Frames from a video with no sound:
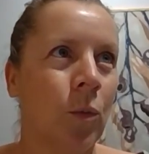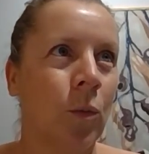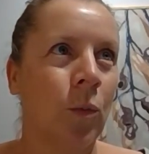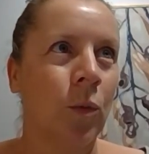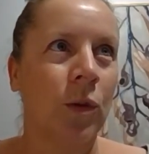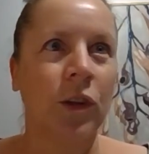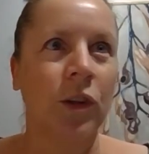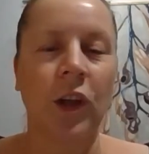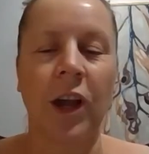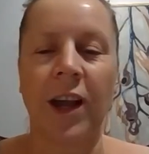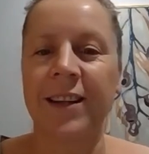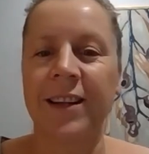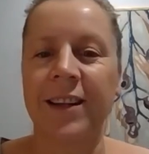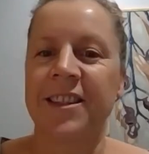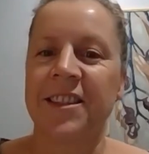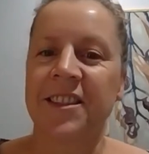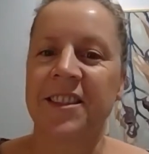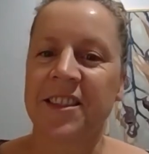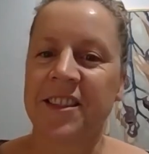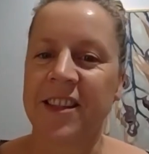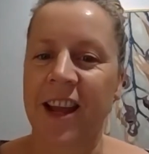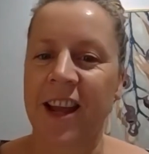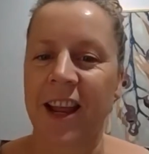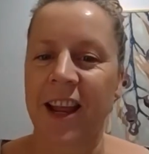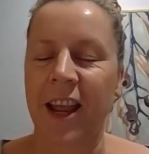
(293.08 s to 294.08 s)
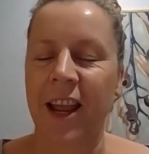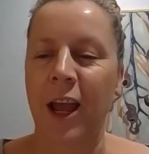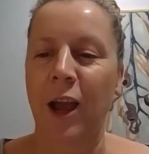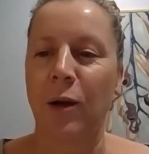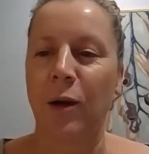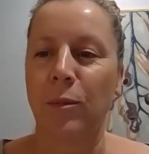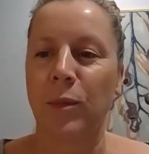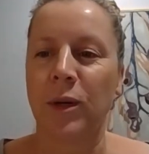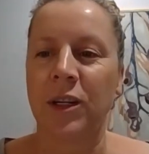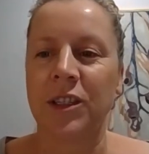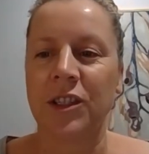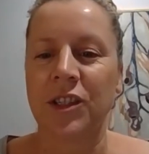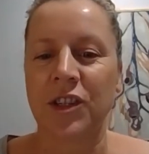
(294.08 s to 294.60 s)
would like to say how
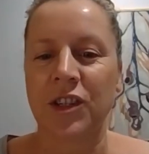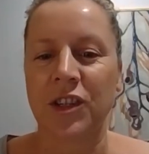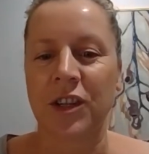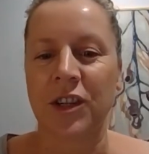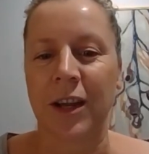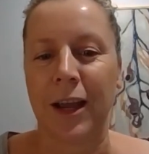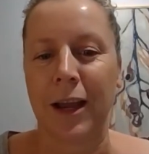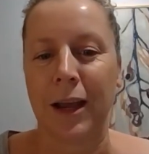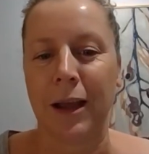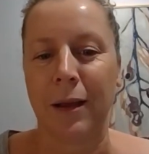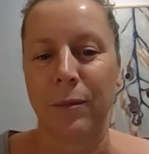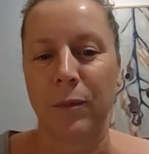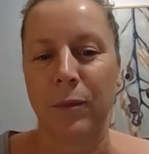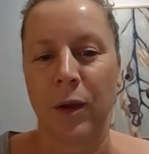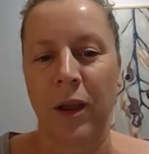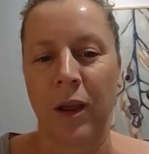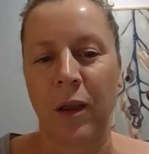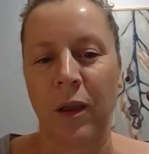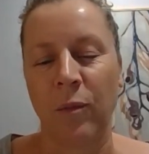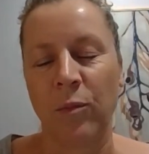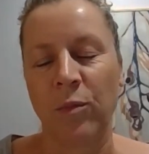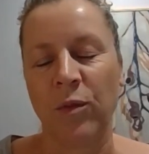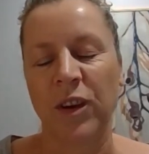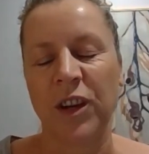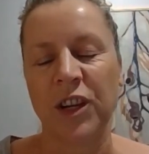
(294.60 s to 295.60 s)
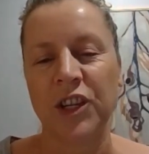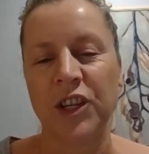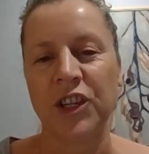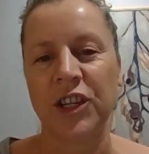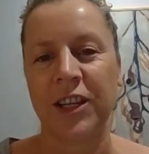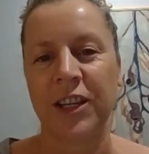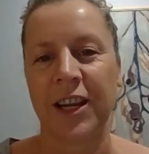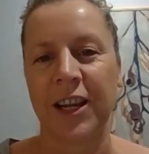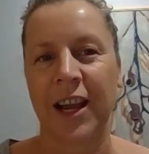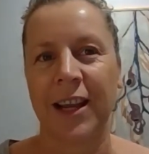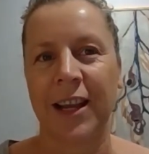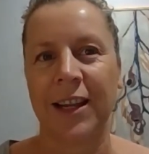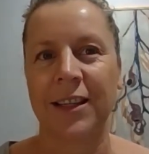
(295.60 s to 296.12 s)
much I
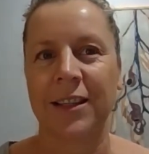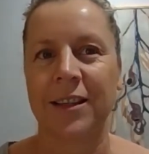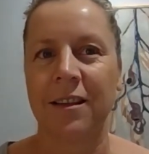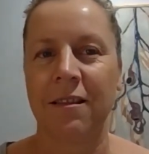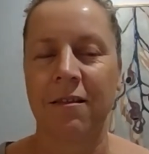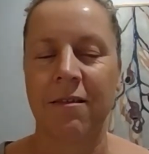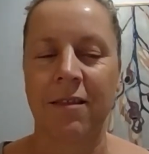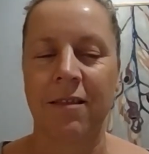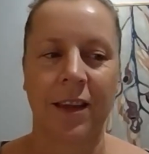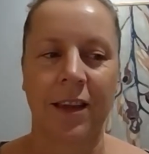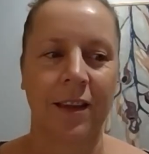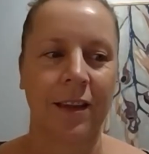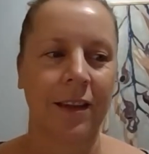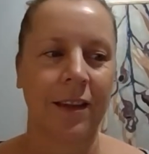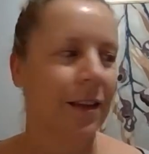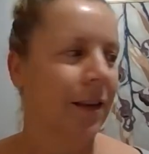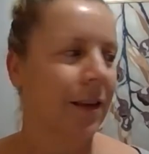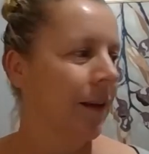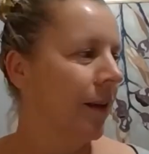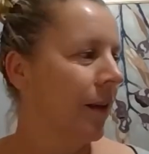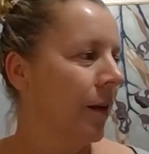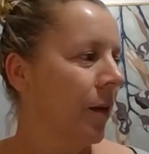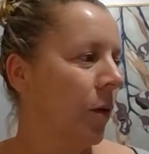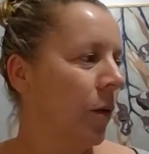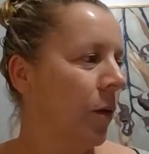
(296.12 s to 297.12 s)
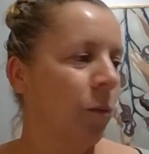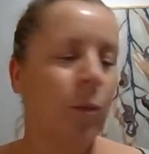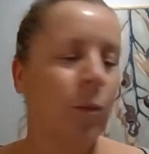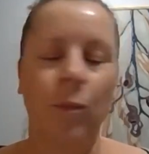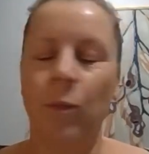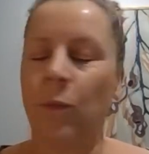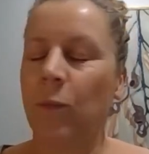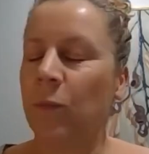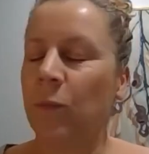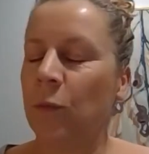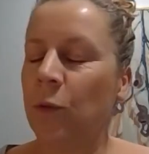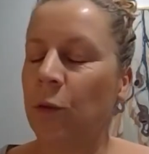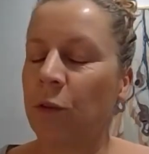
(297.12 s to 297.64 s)
appreciate the
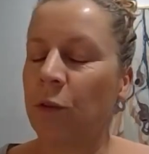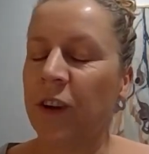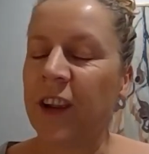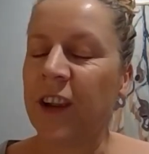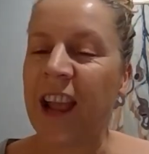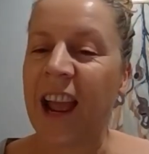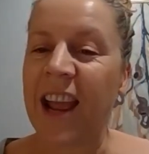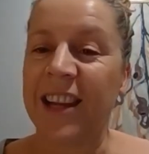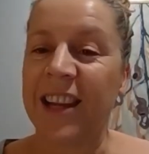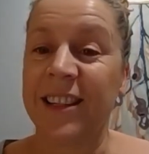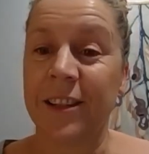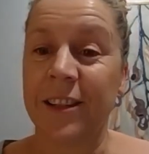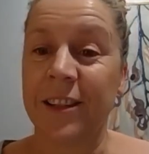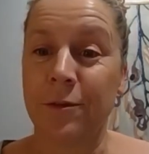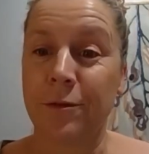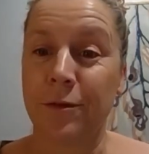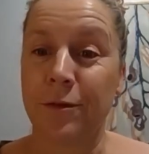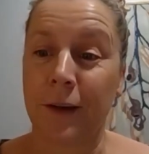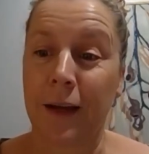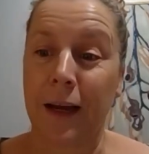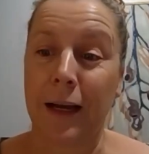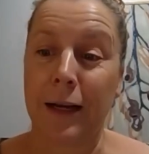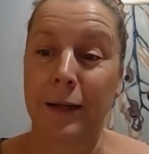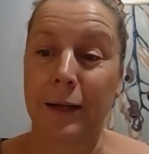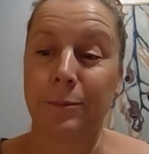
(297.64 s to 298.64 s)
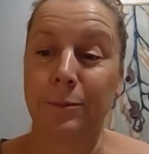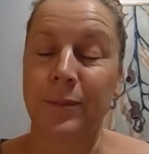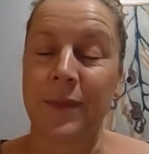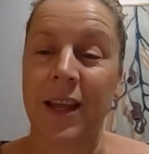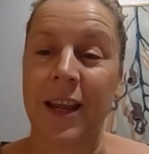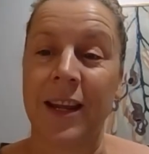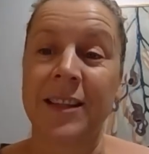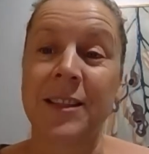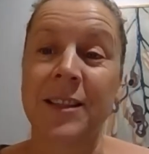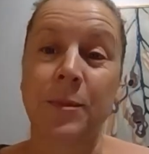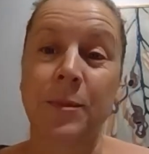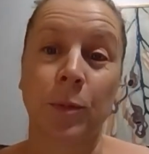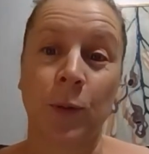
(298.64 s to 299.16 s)
creative
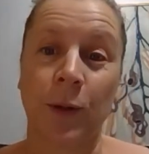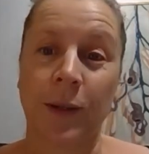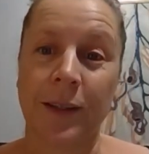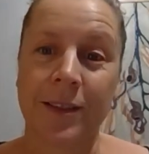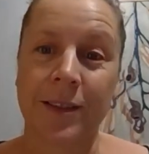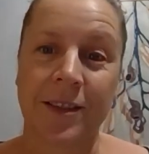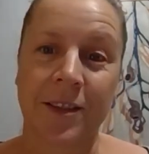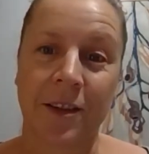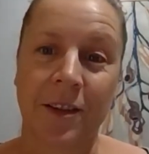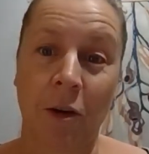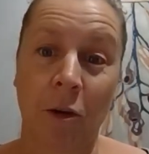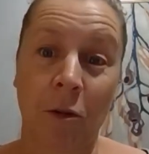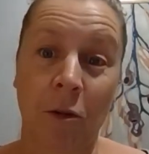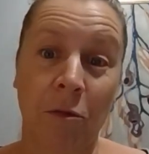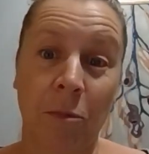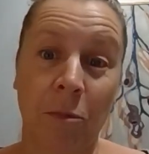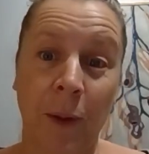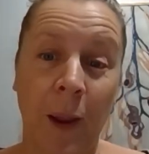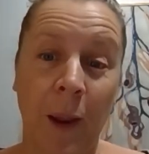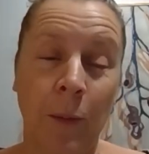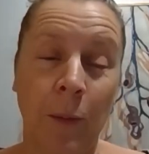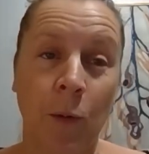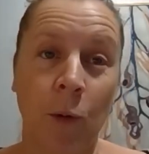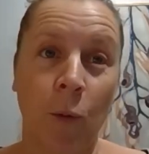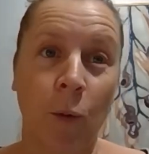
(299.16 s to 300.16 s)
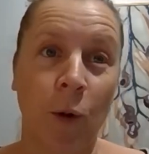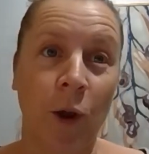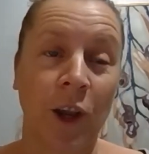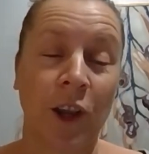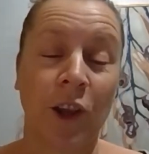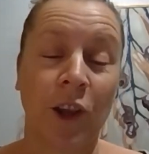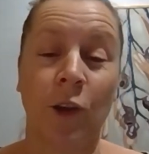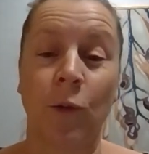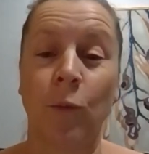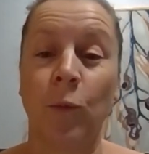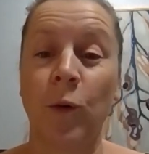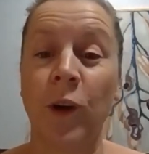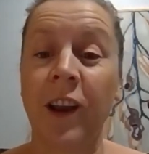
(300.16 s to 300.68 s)
exploits of people
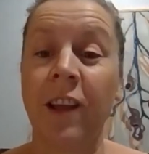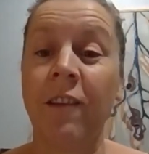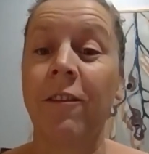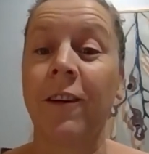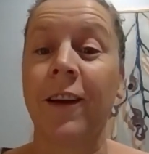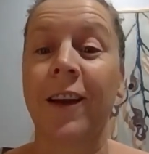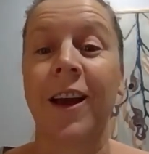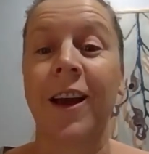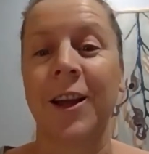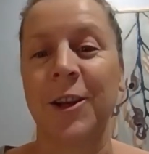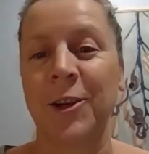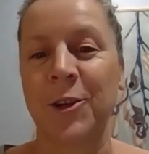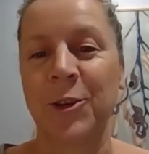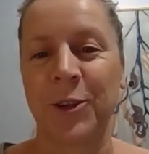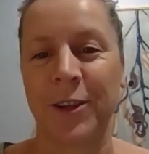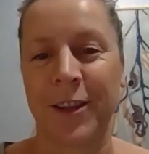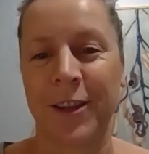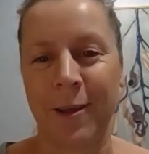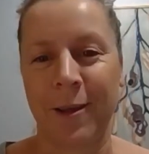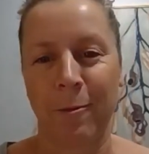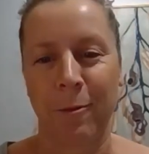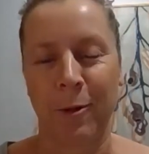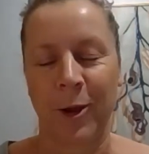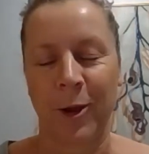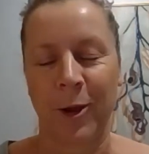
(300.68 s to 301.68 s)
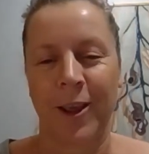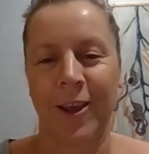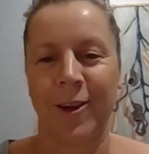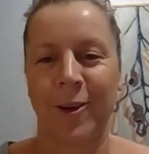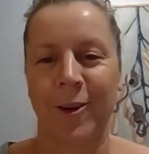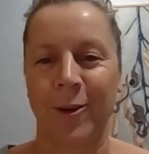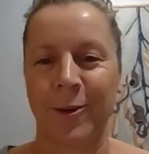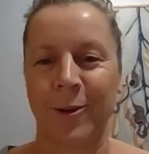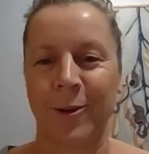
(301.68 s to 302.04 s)
working on whatever country they're working